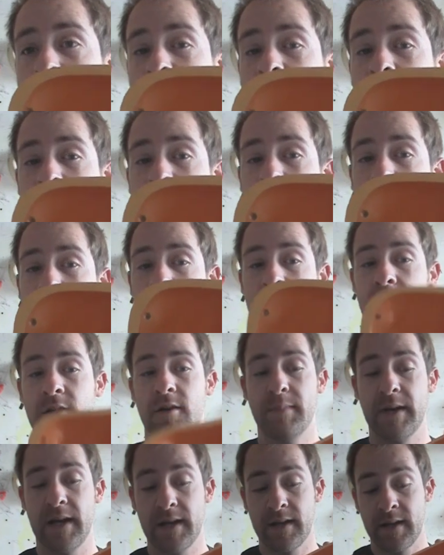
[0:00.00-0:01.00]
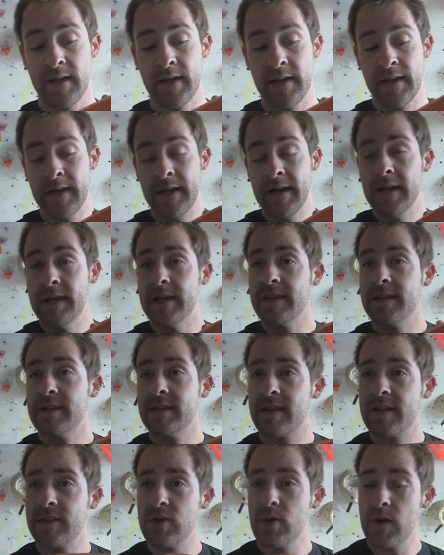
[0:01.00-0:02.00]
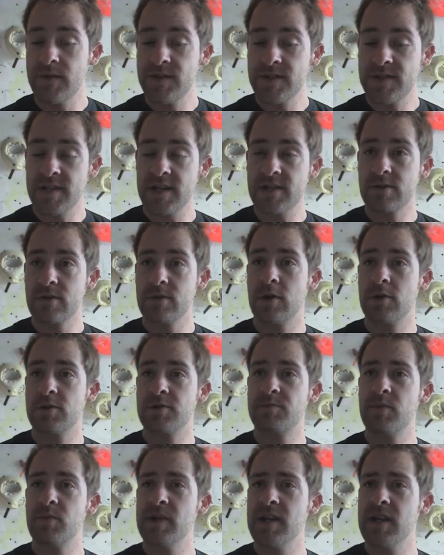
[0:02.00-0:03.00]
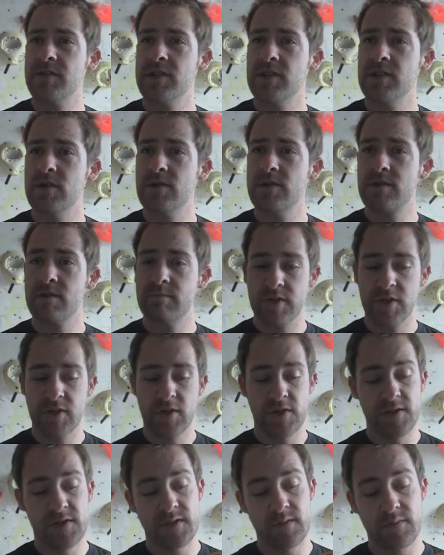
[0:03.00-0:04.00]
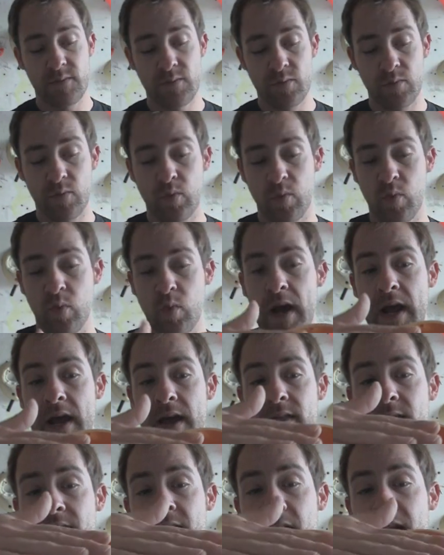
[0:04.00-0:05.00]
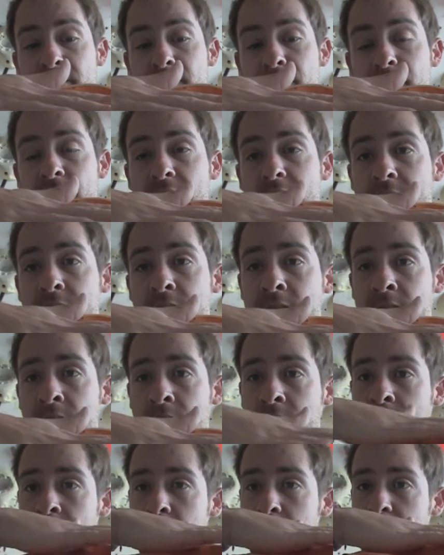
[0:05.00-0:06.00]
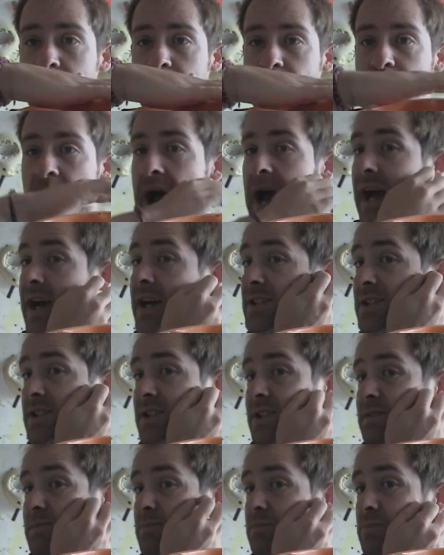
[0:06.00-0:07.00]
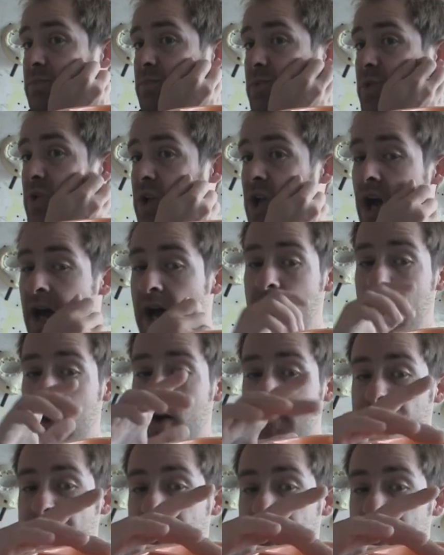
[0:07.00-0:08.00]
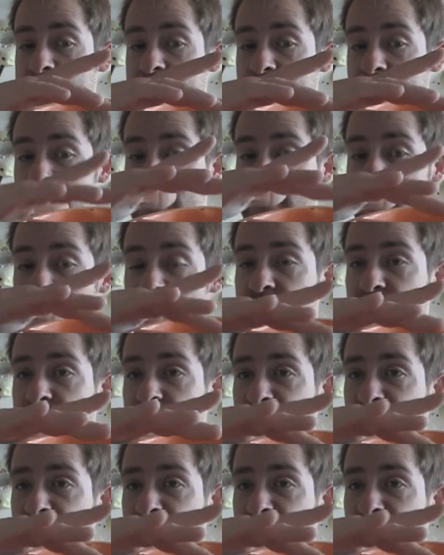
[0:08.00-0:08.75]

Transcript: look at the hollow back. They do have the set screw holes, but we never use them because where they have their backs cut out, there's a slight